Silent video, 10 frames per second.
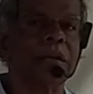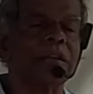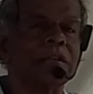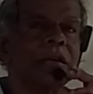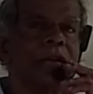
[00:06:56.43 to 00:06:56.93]

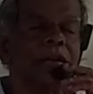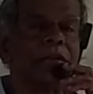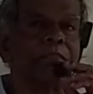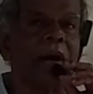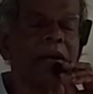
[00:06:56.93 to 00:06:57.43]

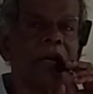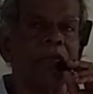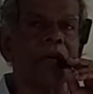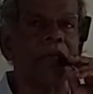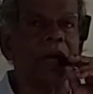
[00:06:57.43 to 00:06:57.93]
It's part
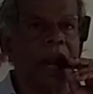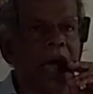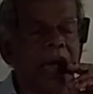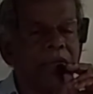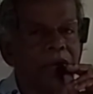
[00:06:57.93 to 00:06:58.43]
of our
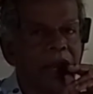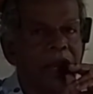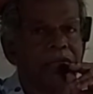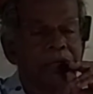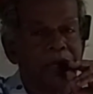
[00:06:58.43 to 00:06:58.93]
life we
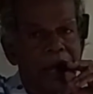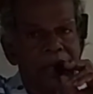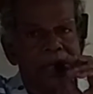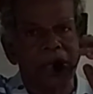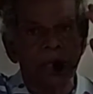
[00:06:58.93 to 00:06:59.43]
live with
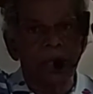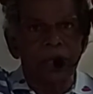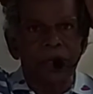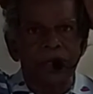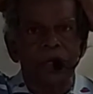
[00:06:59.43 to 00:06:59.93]
us.
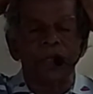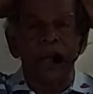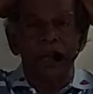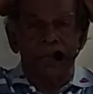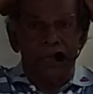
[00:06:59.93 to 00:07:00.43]
So
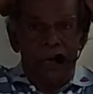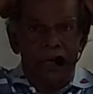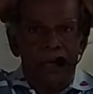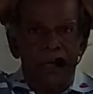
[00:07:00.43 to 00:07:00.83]
that is here.